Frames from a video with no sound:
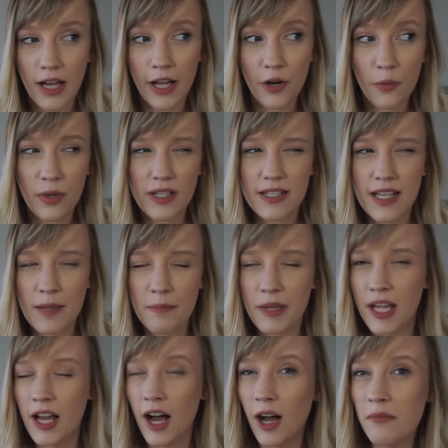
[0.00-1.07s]
I don't want to say
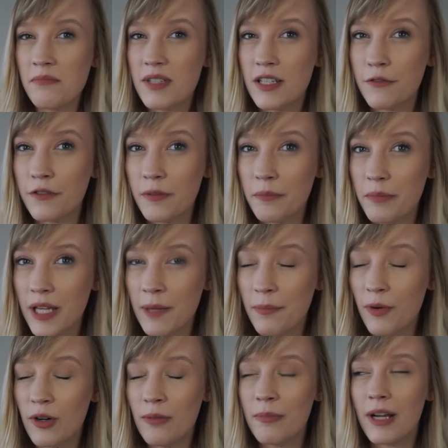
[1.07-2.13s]
become different
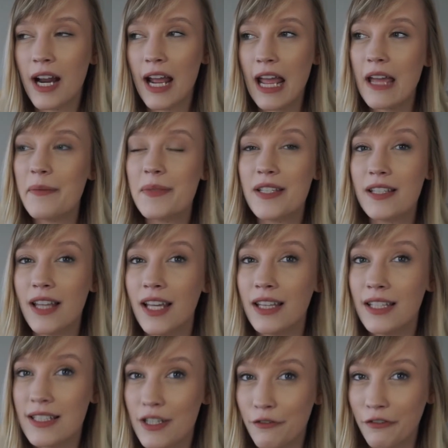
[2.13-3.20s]
people, but I am
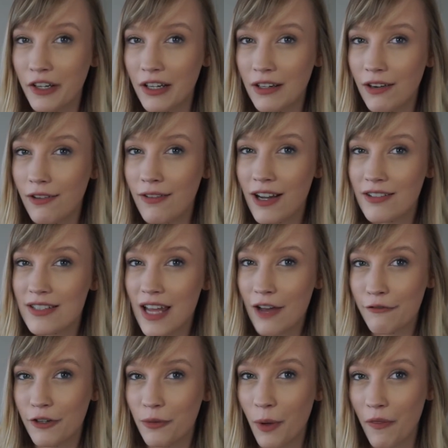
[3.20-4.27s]
slightly different around
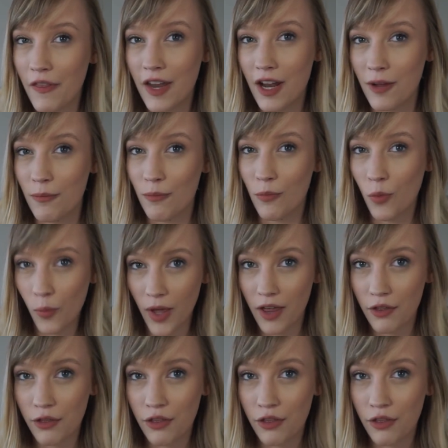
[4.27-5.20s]
everyone that I'm with,